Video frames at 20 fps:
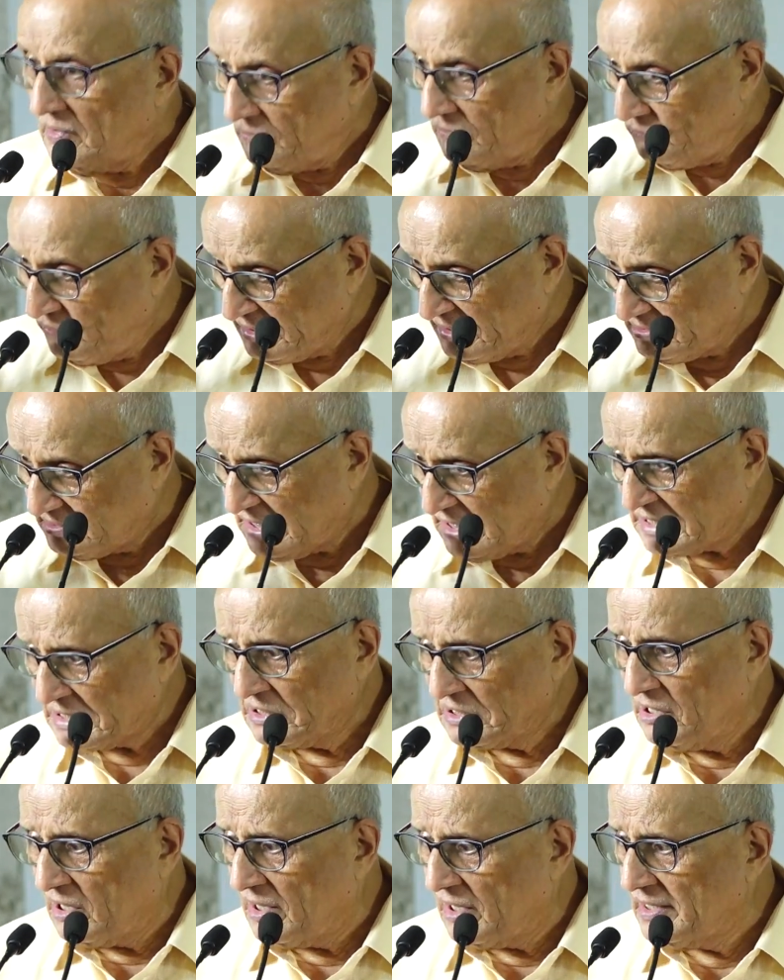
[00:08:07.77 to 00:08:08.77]
with
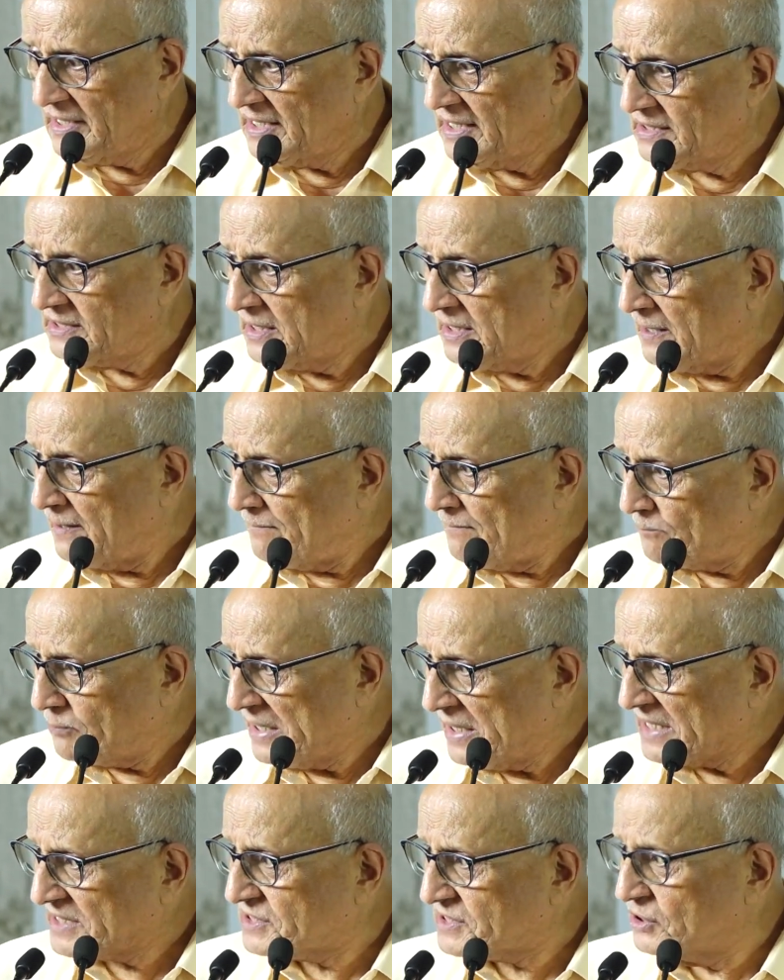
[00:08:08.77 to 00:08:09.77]
that knowledge
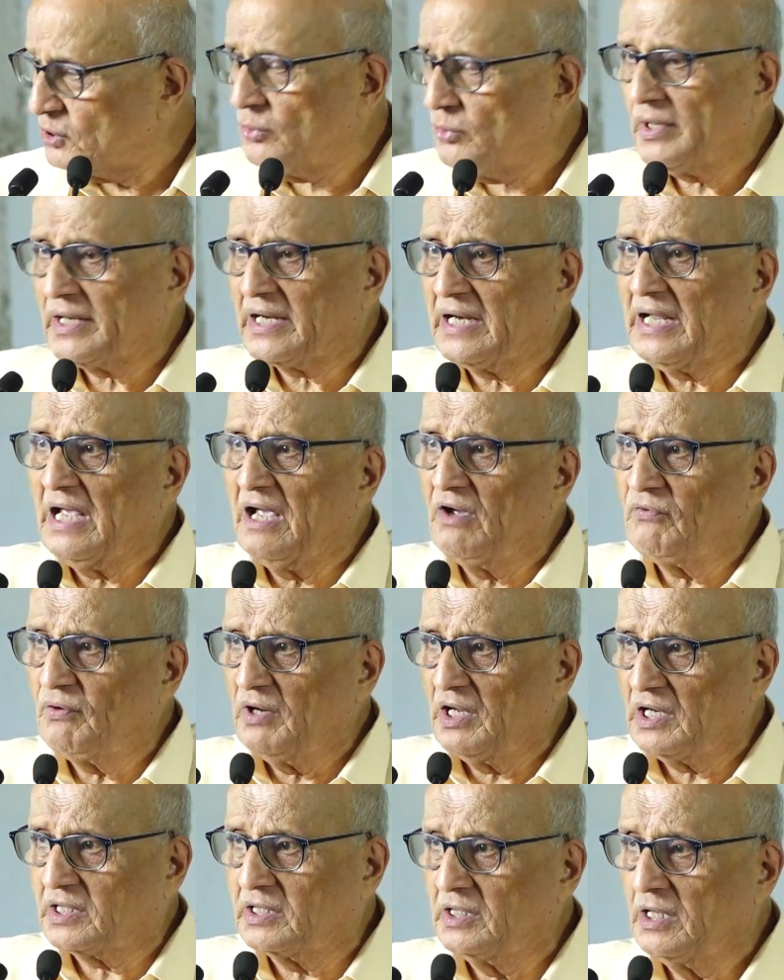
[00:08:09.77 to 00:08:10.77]
plus your
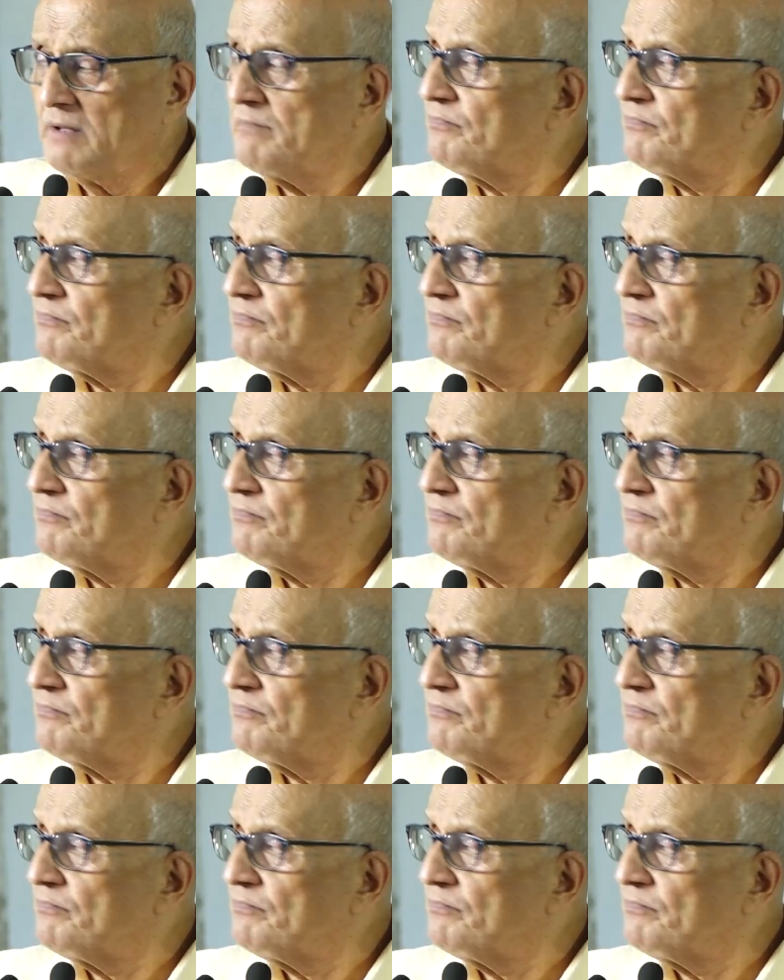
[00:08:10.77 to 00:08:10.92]
effort